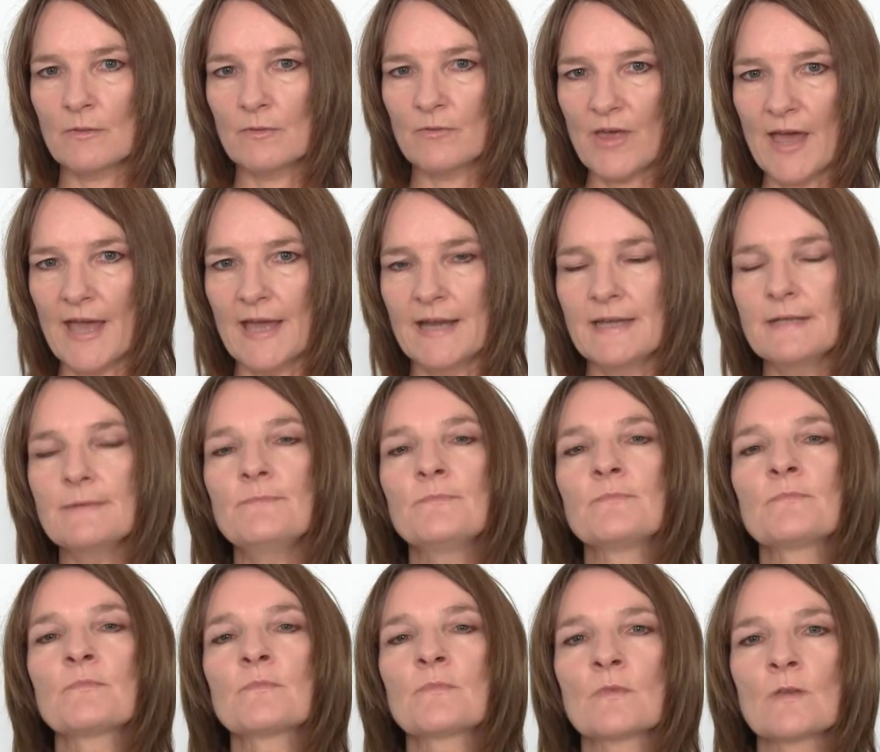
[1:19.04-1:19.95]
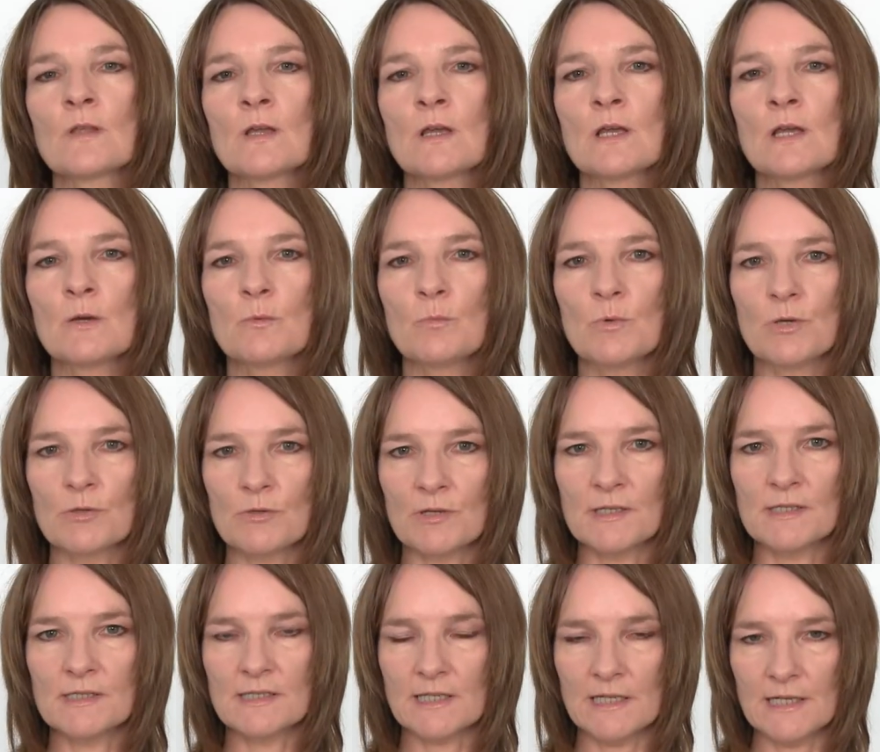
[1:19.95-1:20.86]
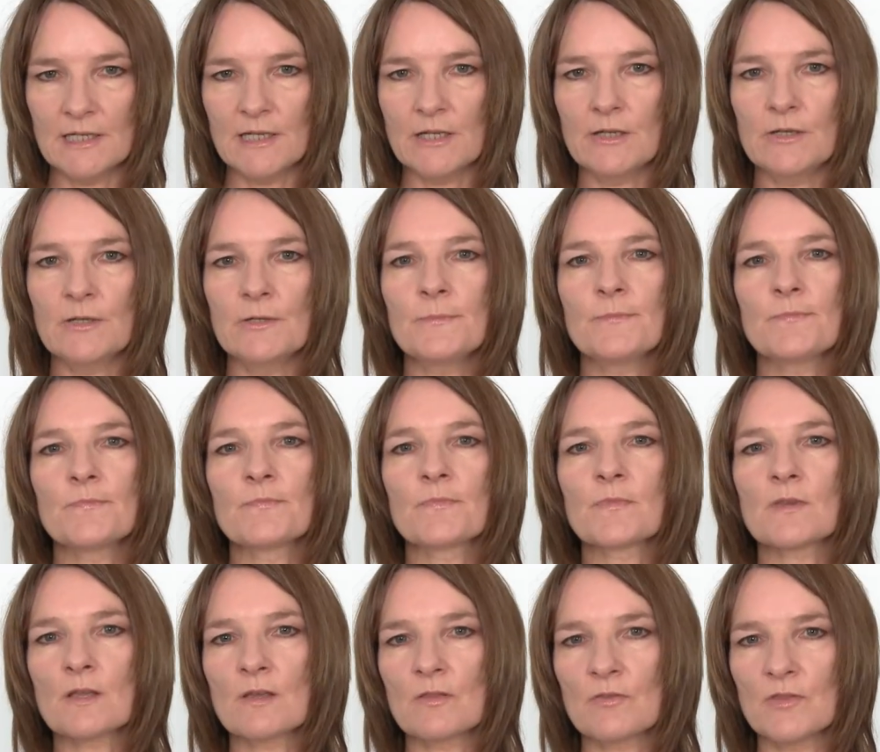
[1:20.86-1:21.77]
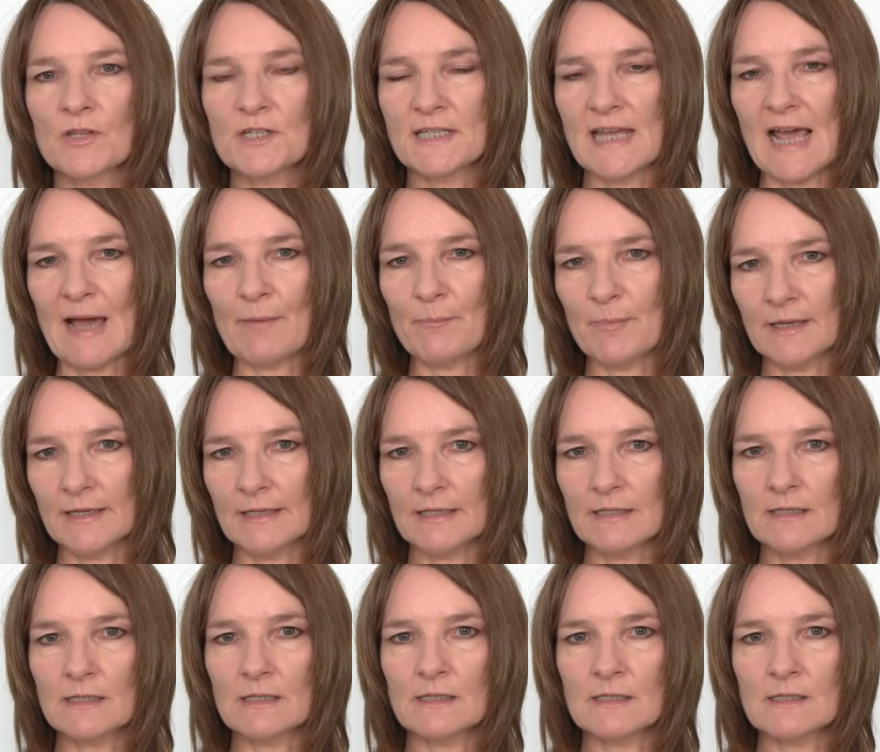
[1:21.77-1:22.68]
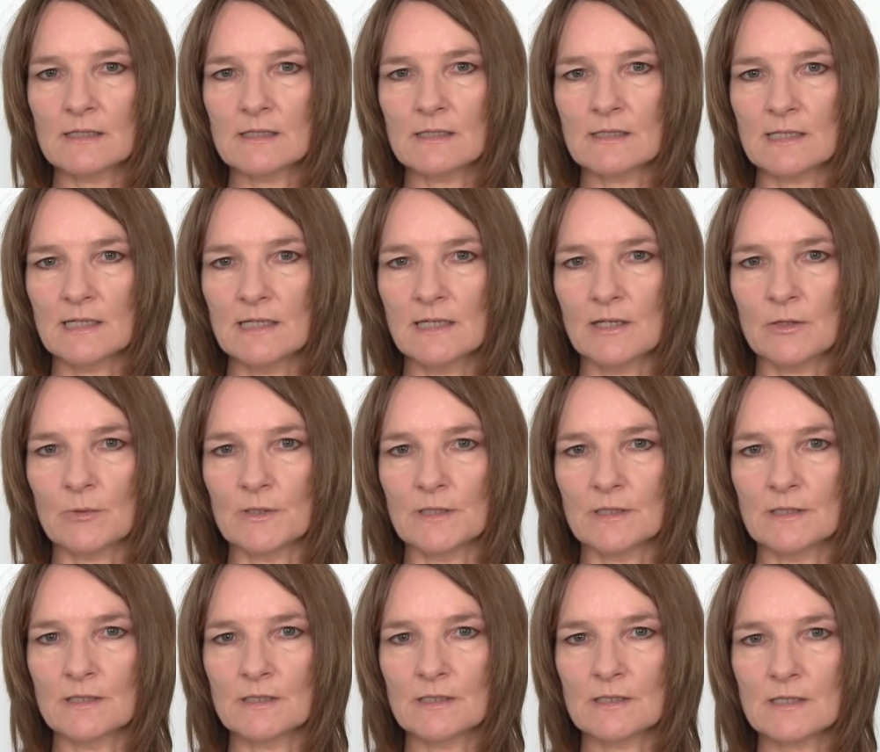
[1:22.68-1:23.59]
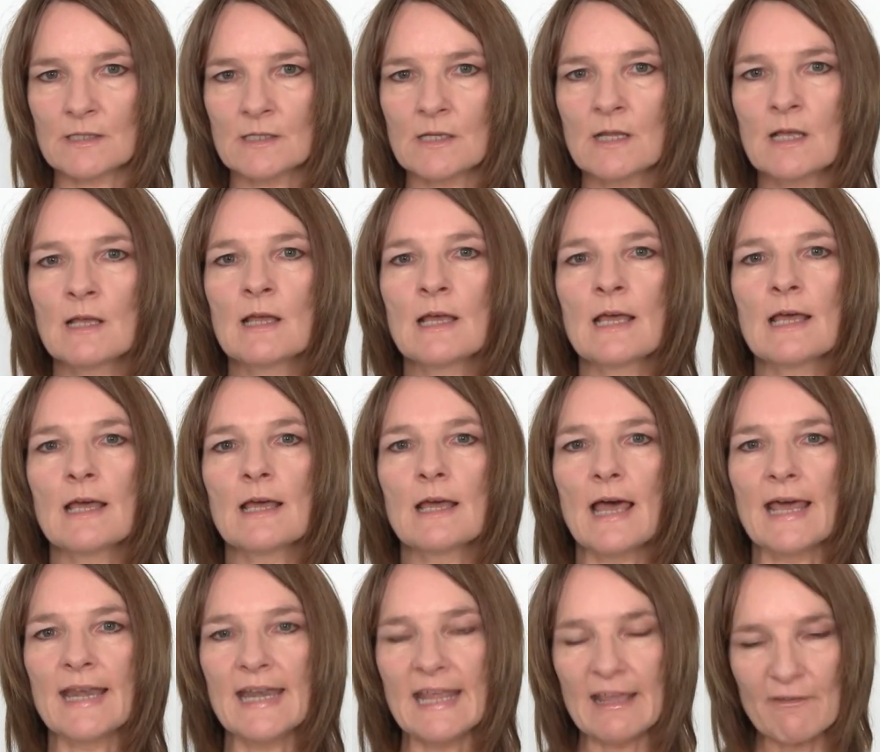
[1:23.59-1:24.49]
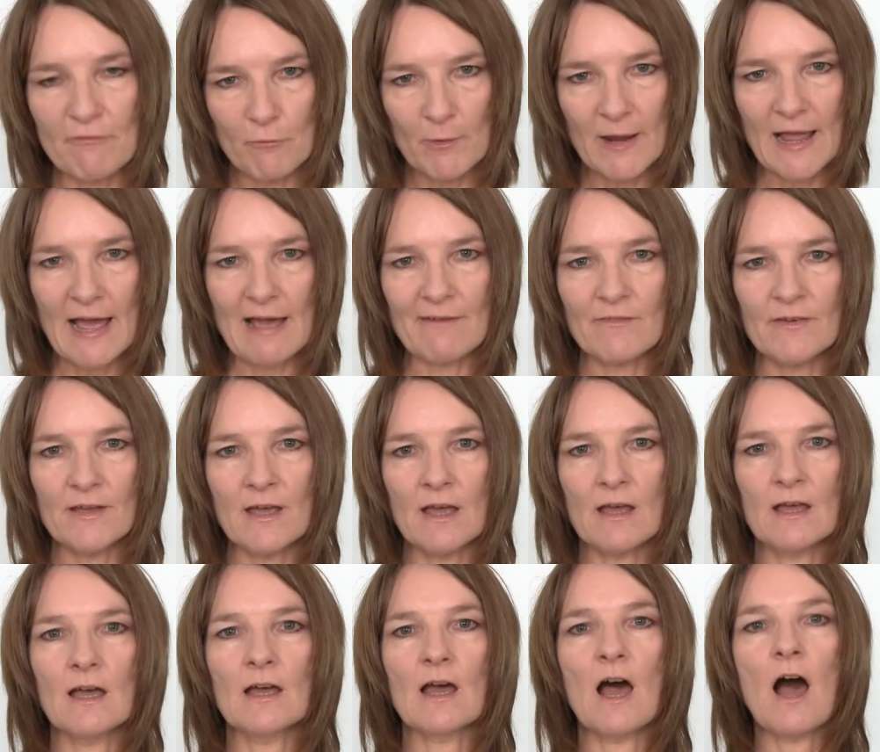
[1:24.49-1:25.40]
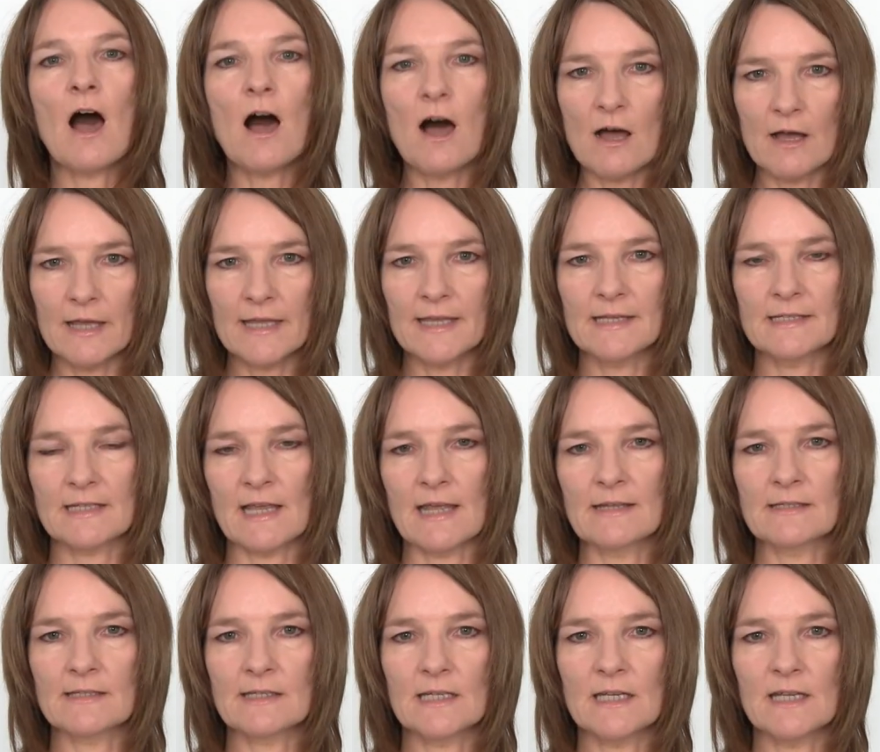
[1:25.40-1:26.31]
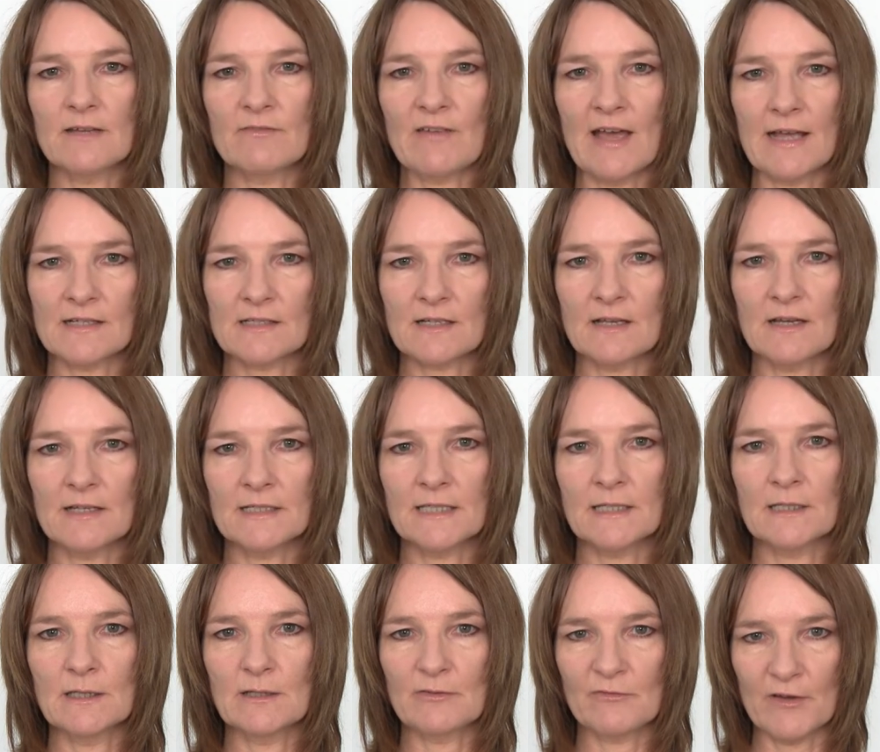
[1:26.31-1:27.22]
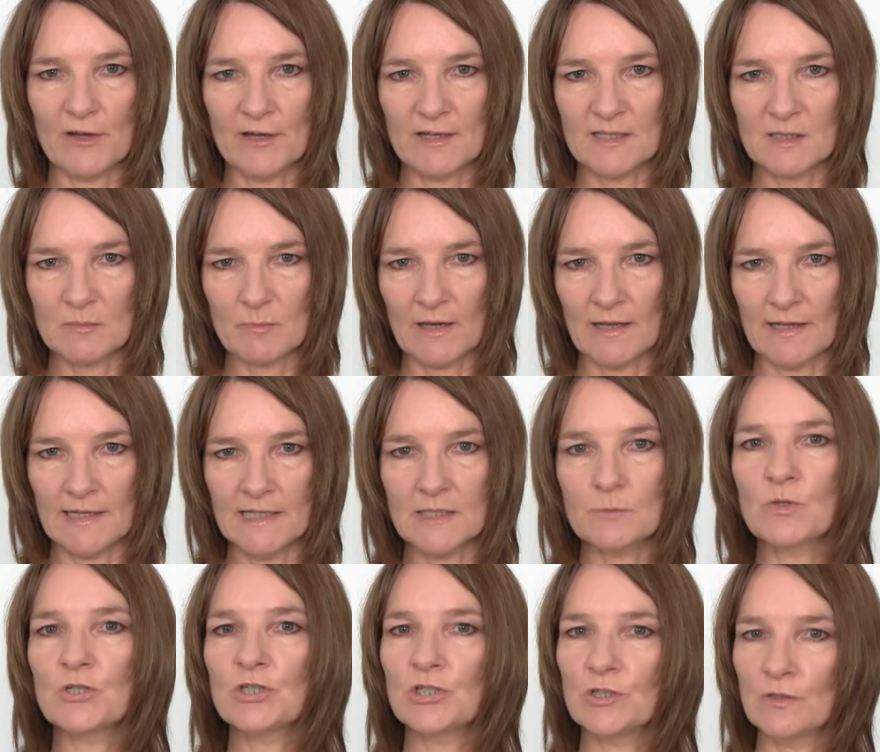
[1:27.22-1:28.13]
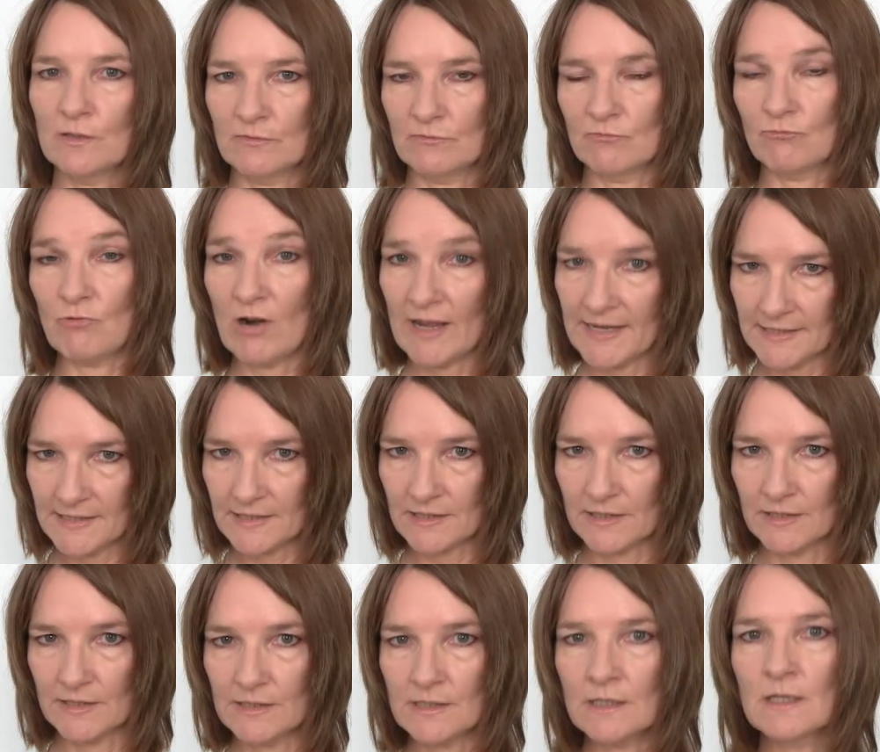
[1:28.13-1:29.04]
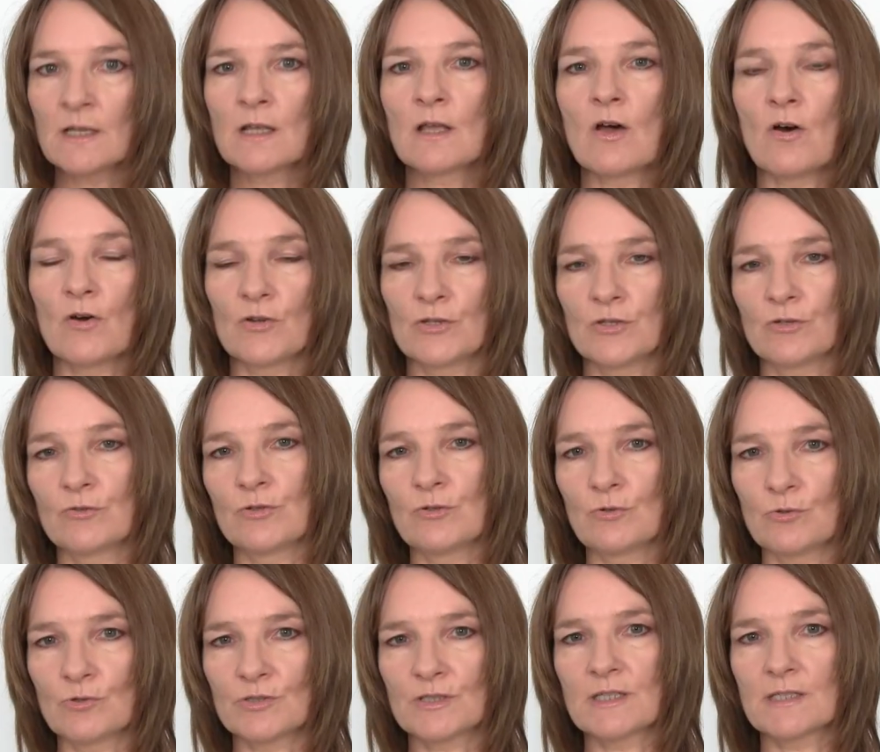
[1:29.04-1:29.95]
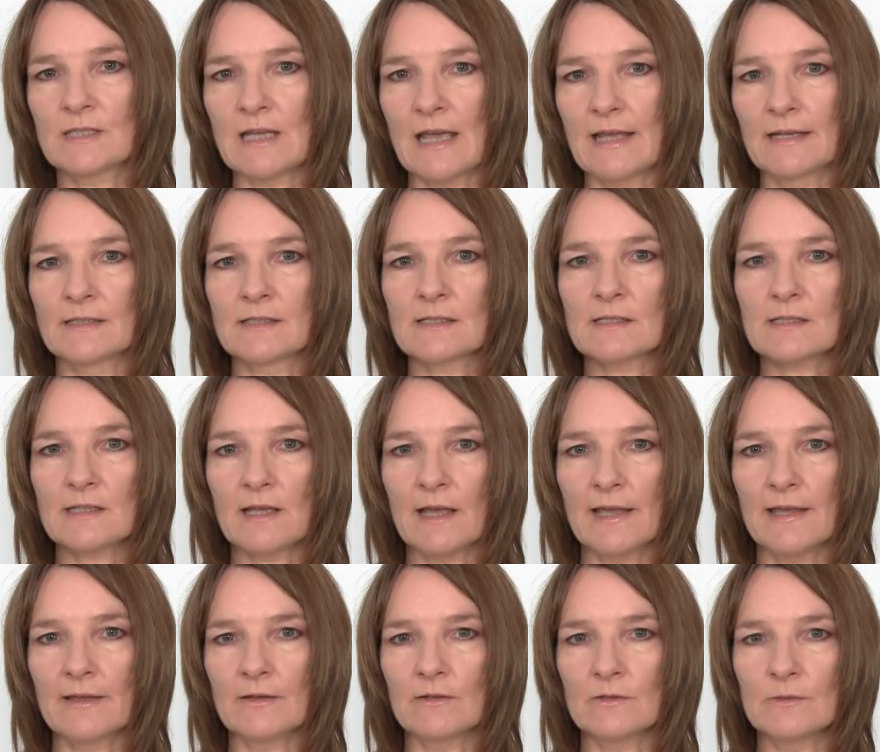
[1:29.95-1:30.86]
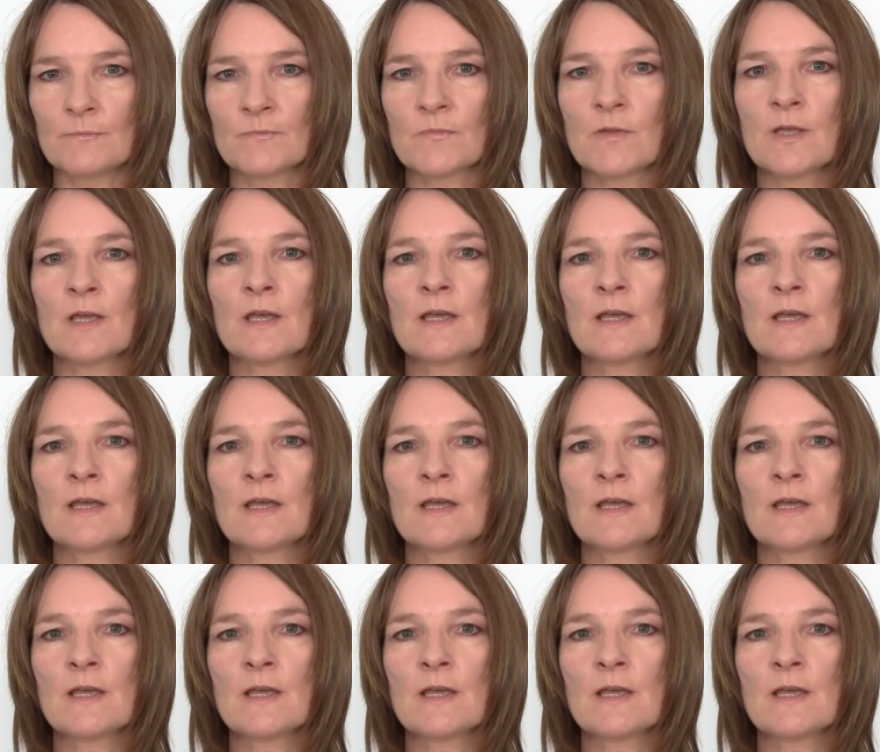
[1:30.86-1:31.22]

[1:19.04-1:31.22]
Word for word: Then we'll continue the tapping sequence and if we have a high intensity of anxiety in the first place, which you'll have rated on your 0 to 10 scale,